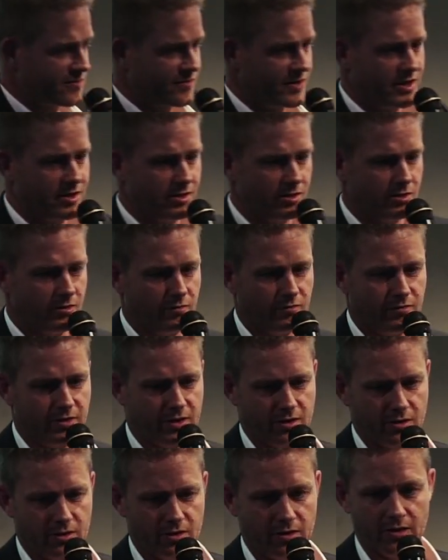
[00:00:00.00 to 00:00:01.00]
very,
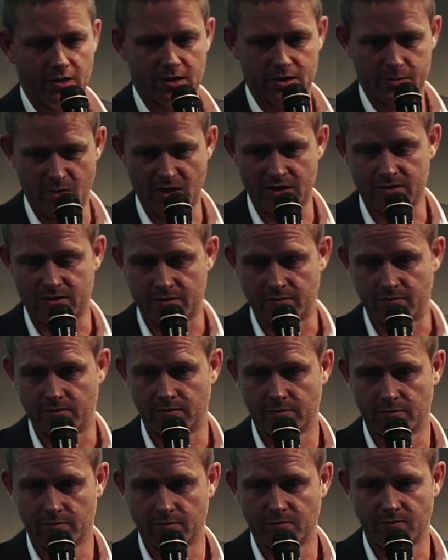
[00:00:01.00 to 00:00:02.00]
very expensive.
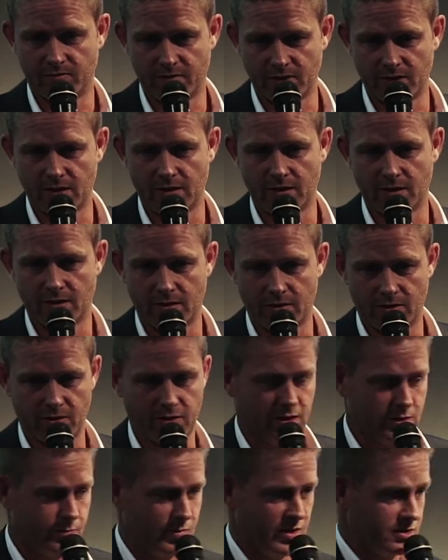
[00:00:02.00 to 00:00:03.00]
Very
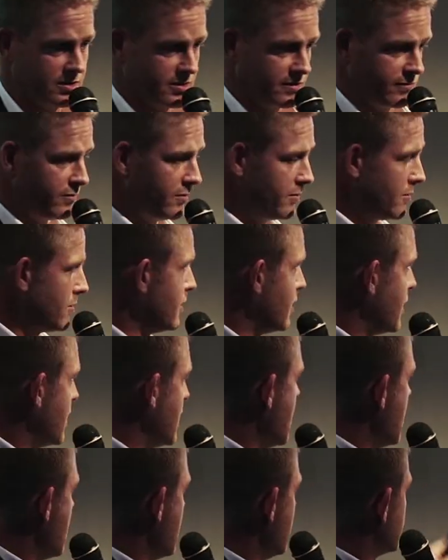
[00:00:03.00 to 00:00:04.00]
expensive.
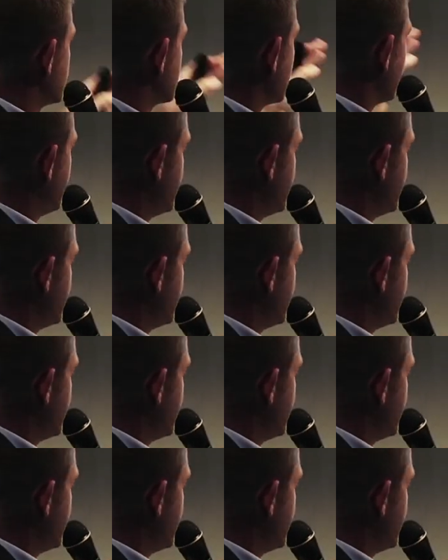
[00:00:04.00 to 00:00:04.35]
Loads of